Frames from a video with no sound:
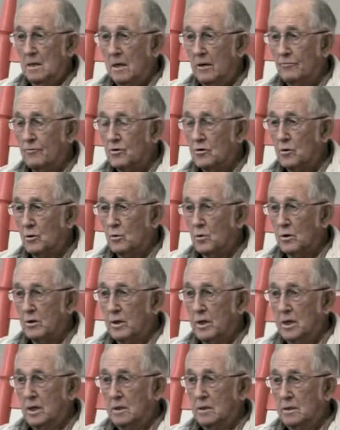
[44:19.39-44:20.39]
if you know where
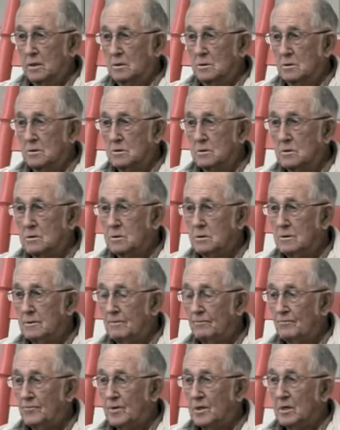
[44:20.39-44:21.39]
that is.
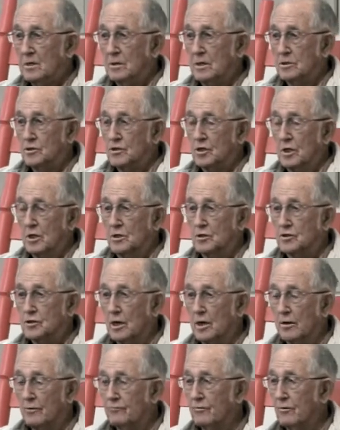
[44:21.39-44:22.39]
They sent
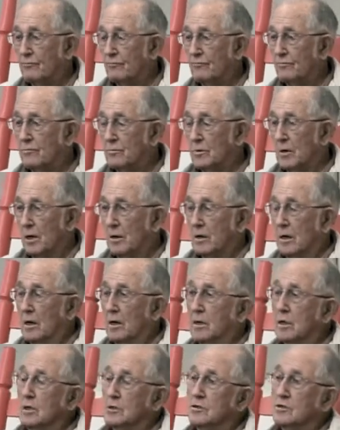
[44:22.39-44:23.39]
us out from, I
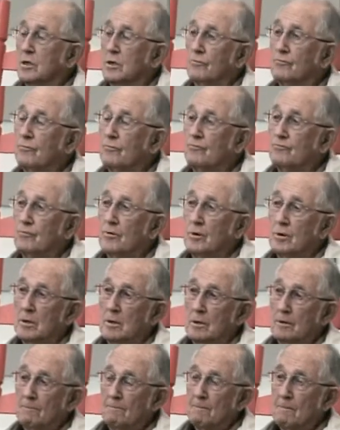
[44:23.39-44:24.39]
got, I got sent from,
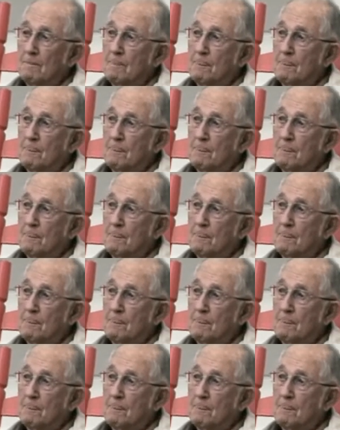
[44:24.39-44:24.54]
um,